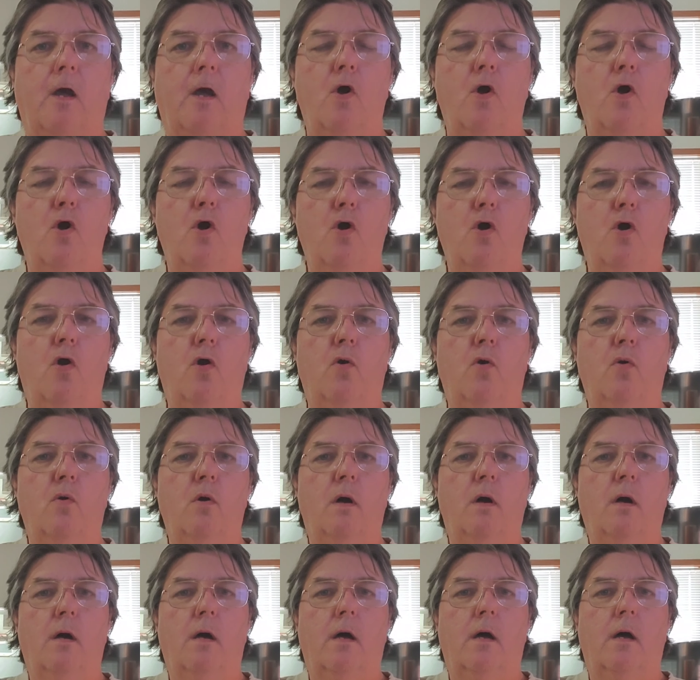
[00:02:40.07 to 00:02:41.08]

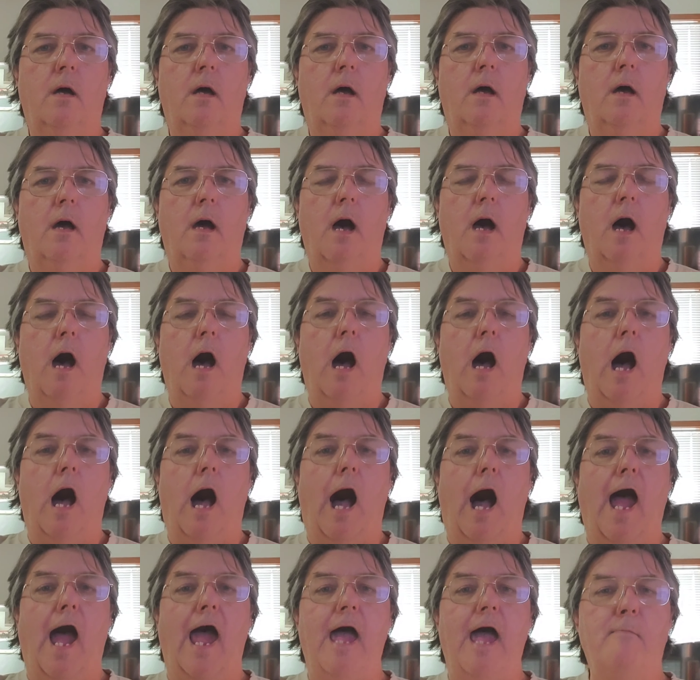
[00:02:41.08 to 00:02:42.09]
who
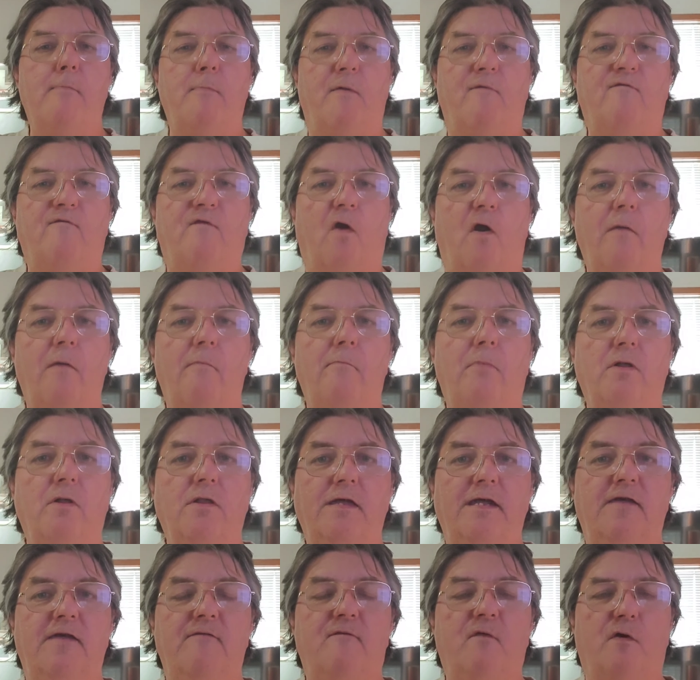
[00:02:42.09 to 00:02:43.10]
I am a firm
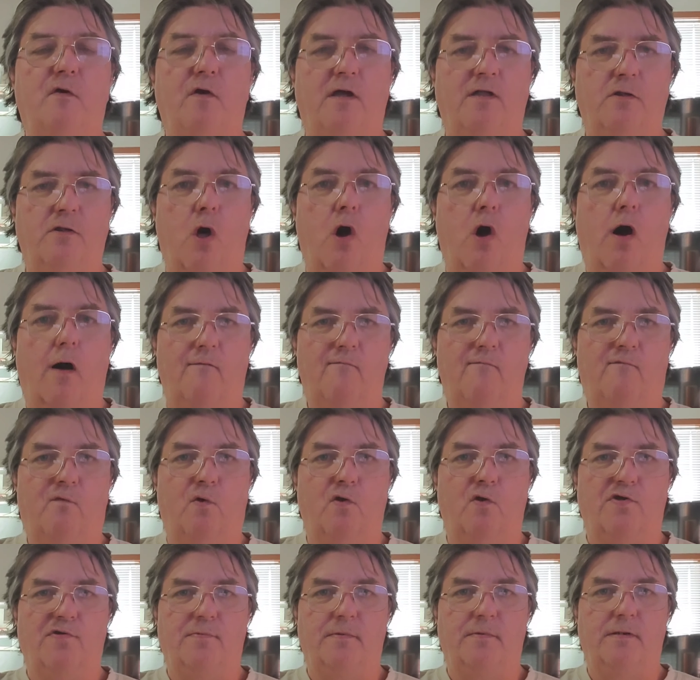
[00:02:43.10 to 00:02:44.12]
believer in law
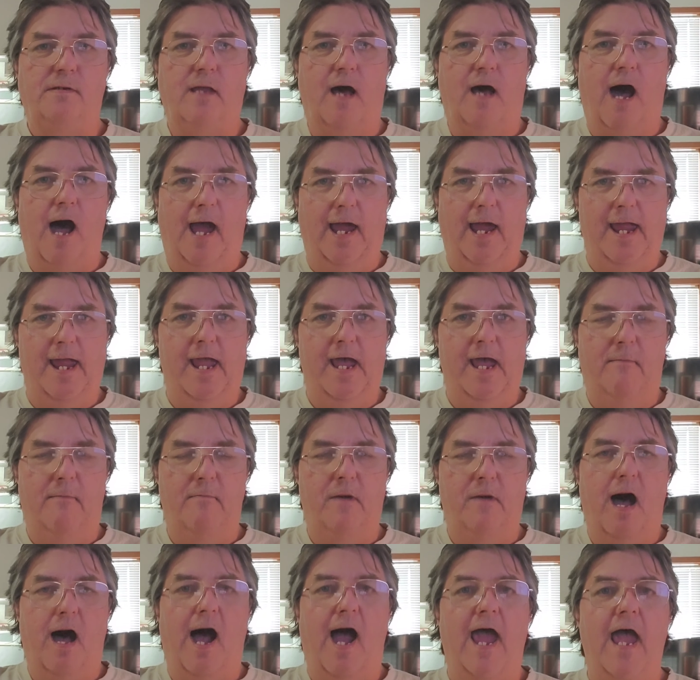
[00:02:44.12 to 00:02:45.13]
enforcement. I am.
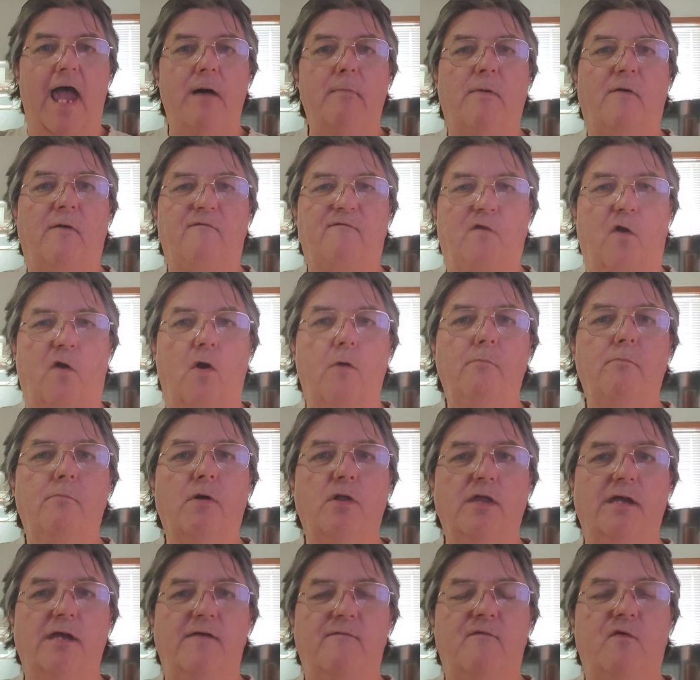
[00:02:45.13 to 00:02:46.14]
I am a firm
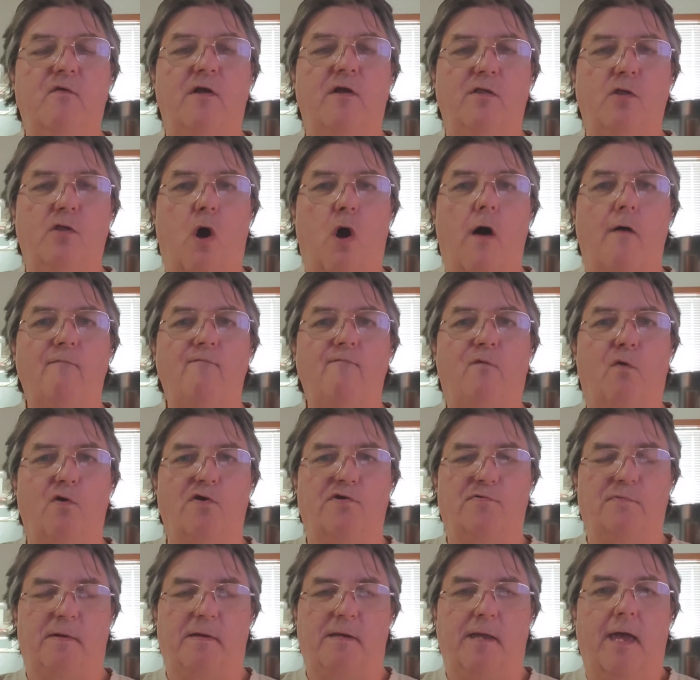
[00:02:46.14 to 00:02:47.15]
believer in law
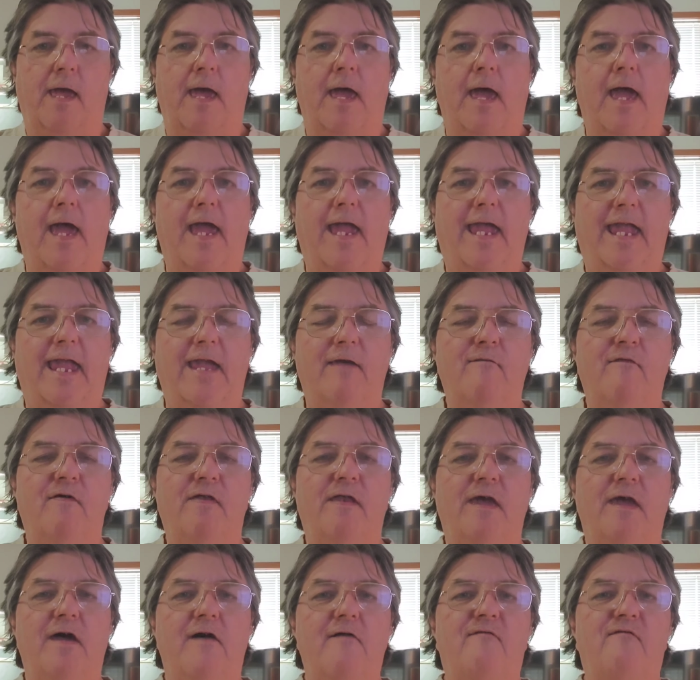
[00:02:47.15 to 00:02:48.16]
enforcement.
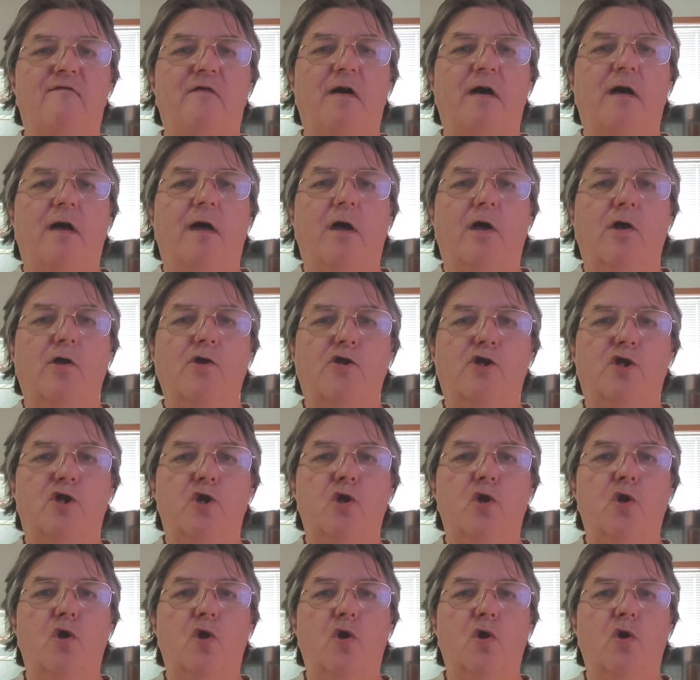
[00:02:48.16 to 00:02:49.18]
Even if
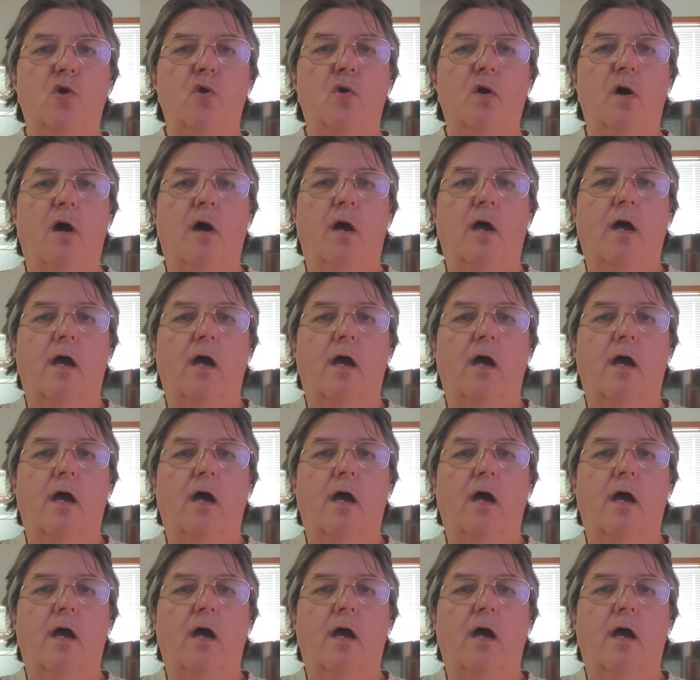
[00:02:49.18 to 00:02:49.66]
you